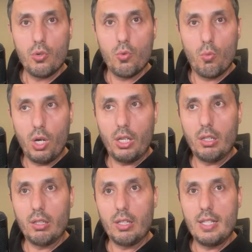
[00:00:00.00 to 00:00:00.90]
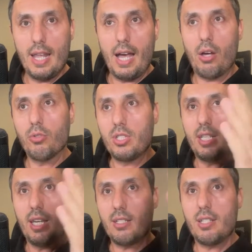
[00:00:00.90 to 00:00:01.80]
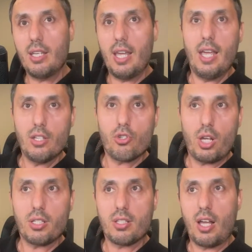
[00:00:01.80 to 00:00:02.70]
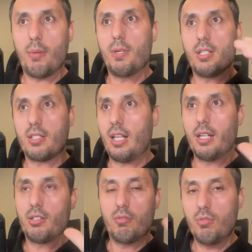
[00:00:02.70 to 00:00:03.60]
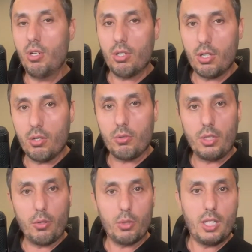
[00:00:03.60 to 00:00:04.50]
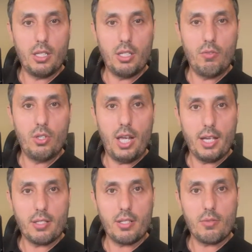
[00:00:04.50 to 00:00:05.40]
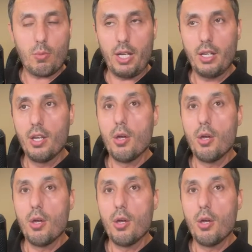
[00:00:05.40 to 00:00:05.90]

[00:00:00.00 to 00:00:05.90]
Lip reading: well, now DAT and truck stop, it's like, no, we can't give you an access, right?